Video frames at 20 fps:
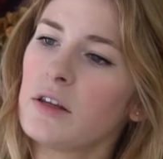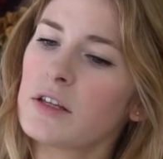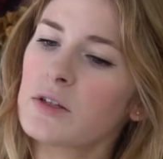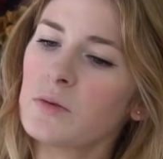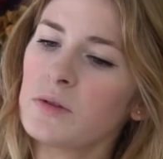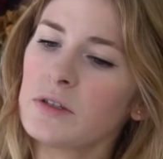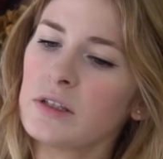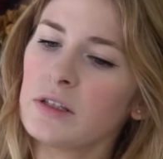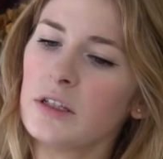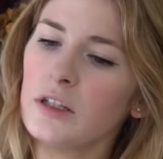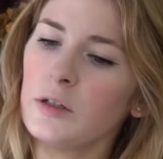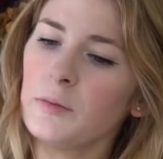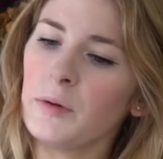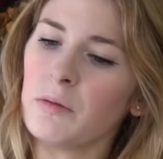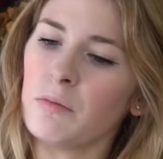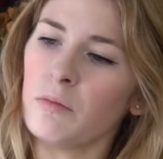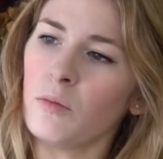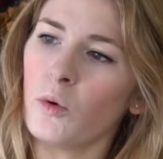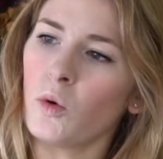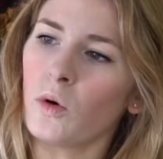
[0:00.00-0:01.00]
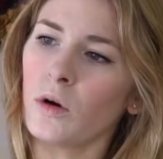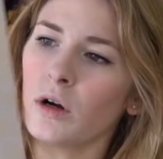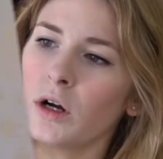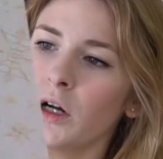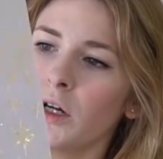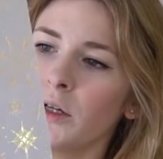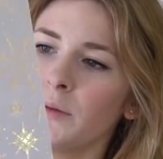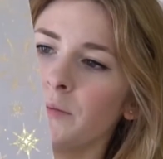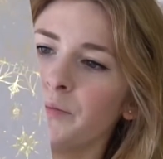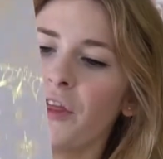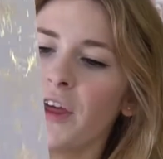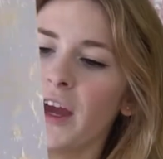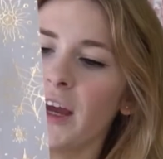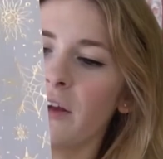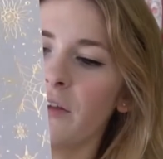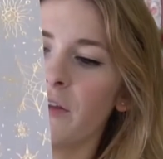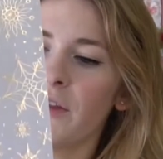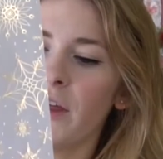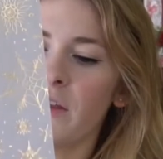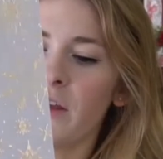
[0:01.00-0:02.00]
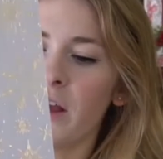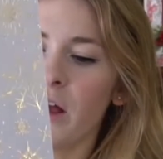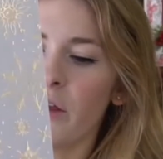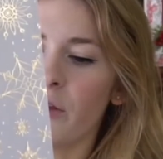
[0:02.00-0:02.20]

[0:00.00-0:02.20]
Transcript: this one's a little bit more thick than the